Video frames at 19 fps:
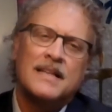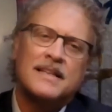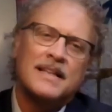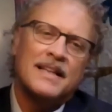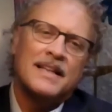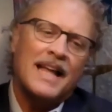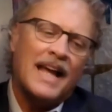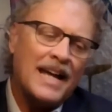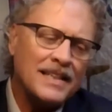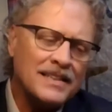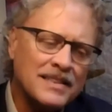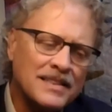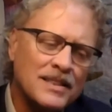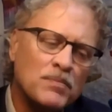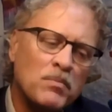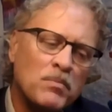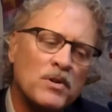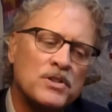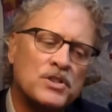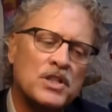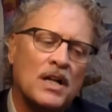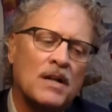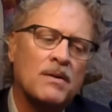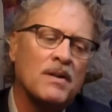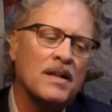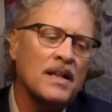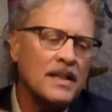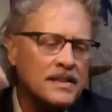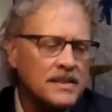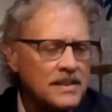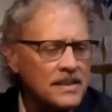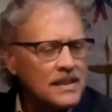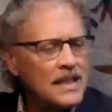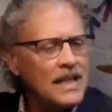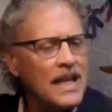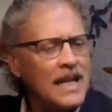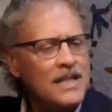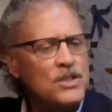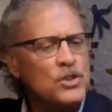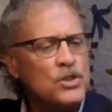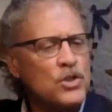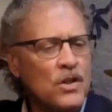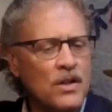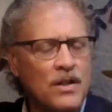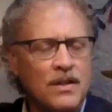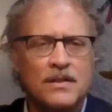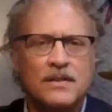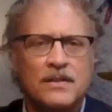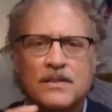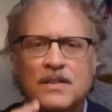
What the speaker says: The last is more general, it's nature.